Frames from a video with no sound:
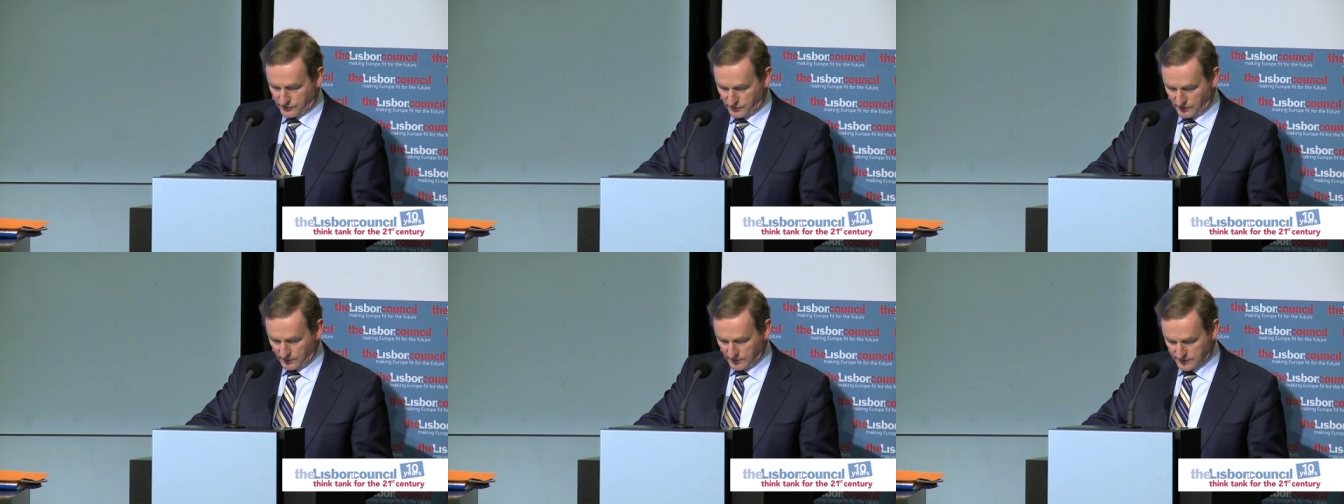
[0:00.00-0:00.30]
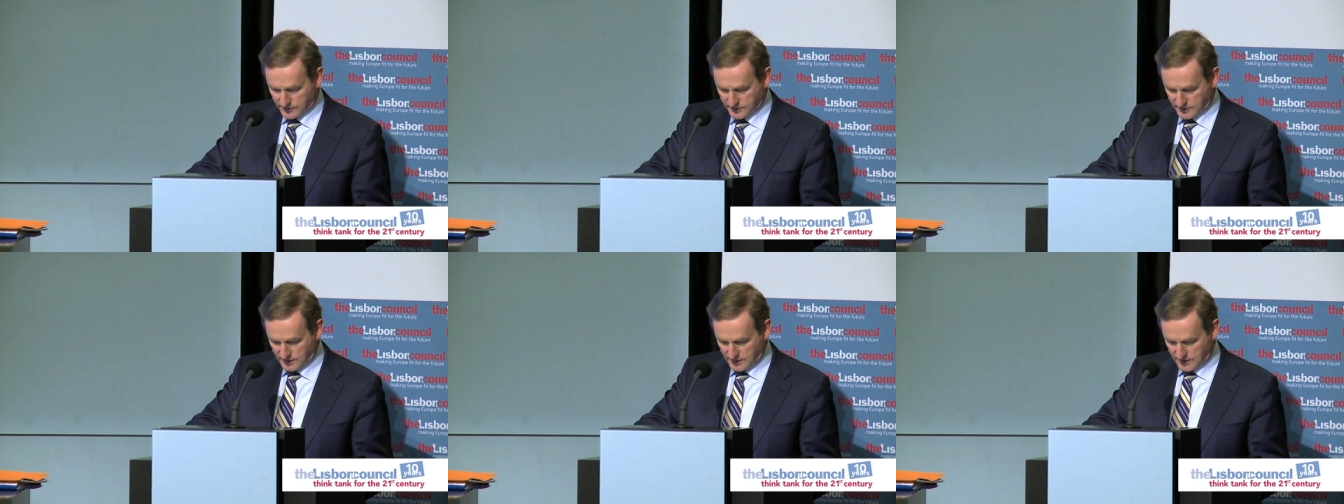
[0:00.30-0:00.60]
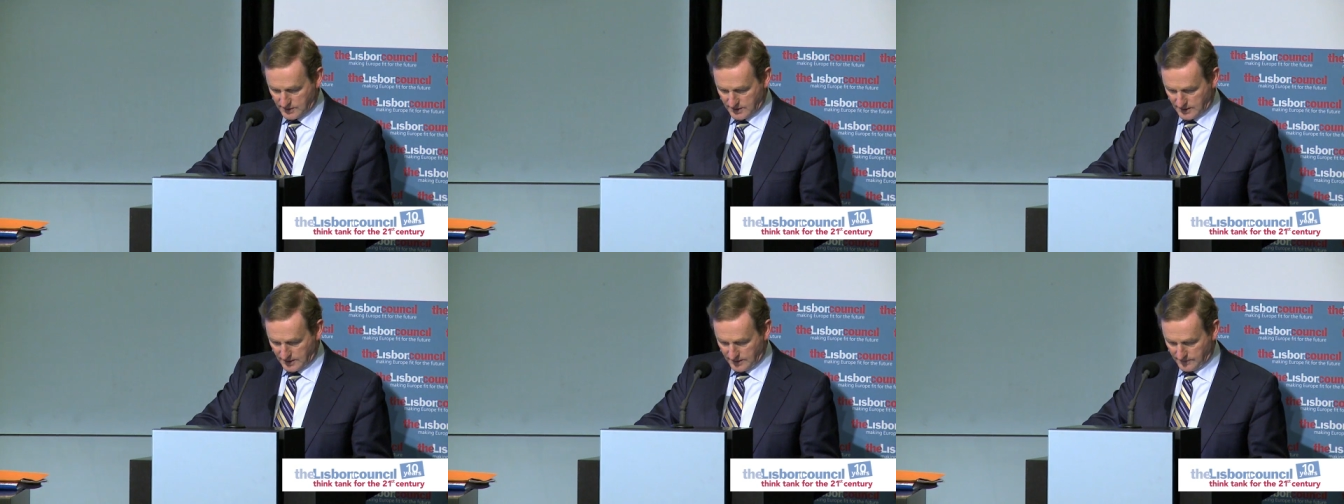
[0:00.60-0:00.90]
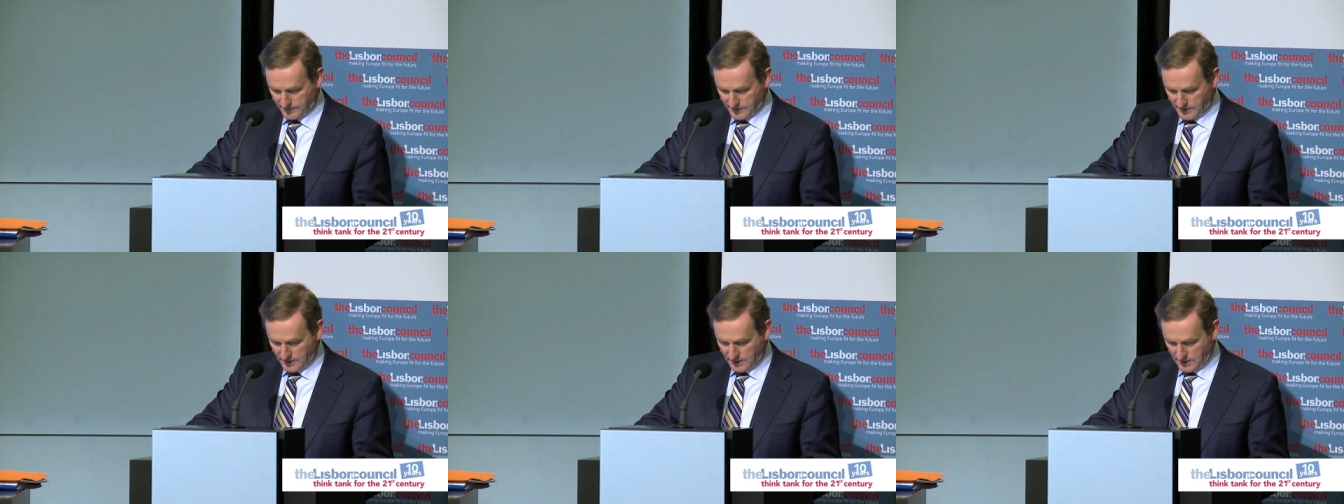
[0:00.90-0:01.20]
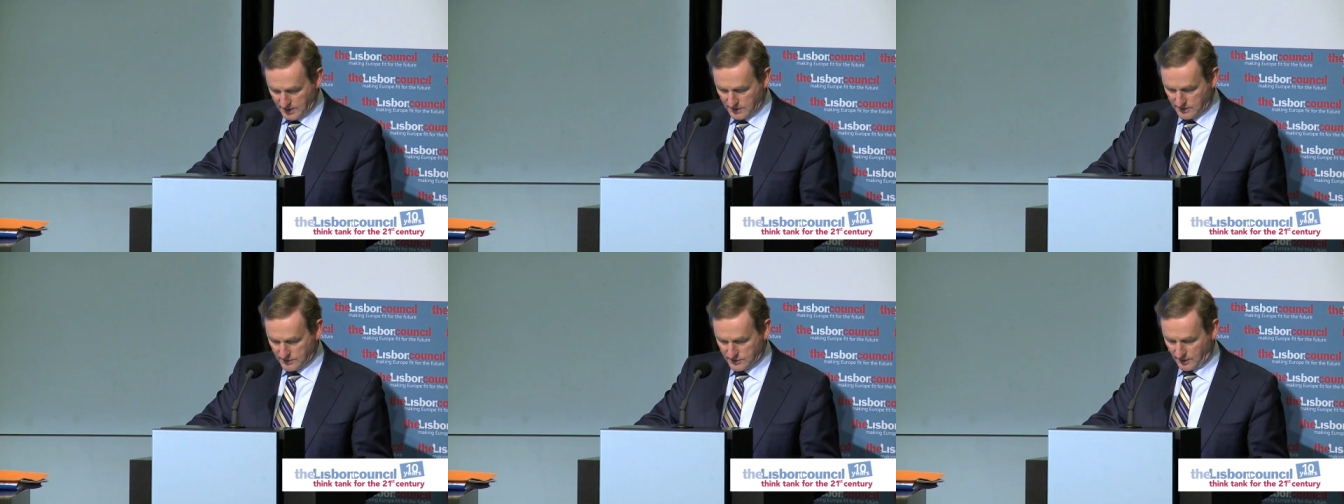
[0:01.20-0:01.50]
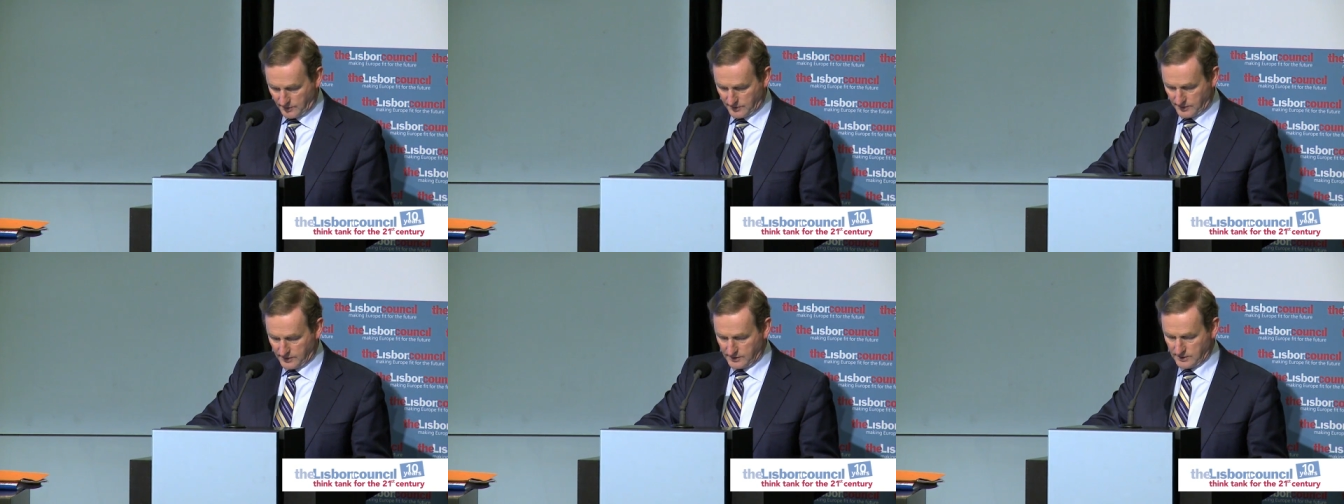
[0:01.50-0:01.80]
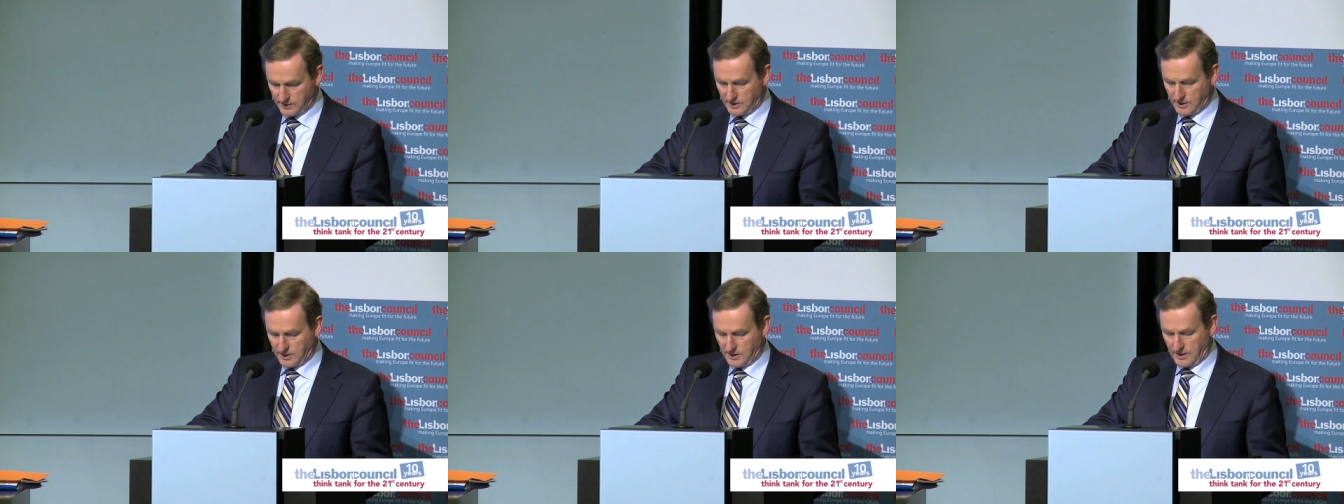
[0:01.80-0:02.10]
Schulz in Dublin,